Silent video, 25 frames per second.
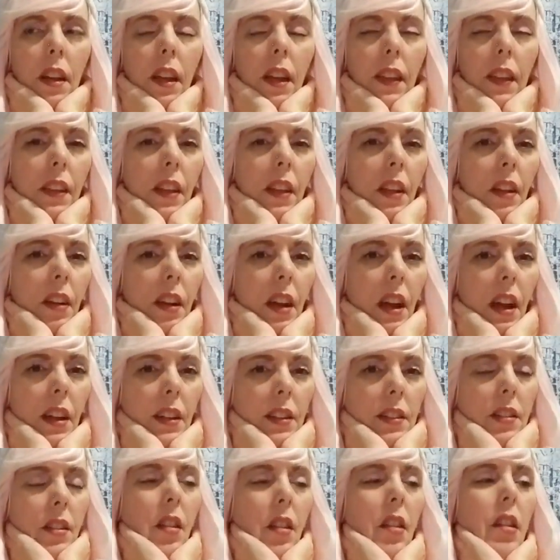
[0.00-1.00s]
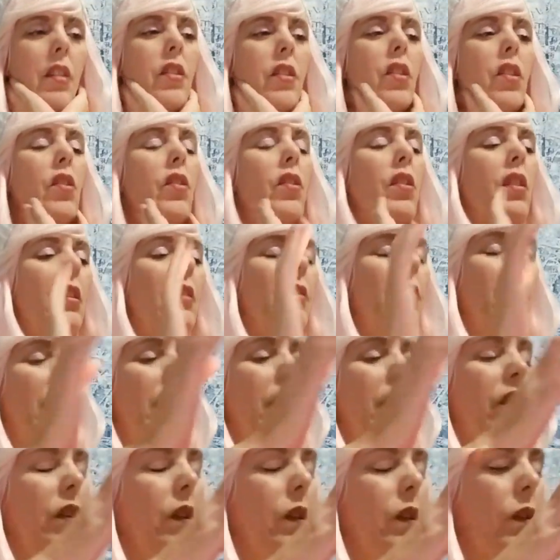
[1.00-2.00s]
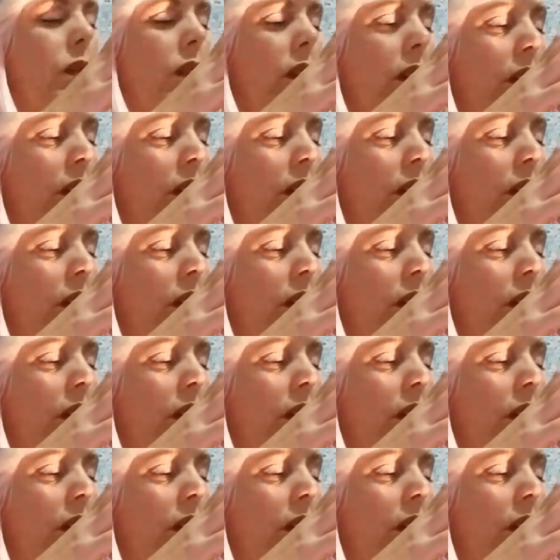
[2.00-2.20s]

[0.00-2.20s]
And then I'll ask intuitively, too.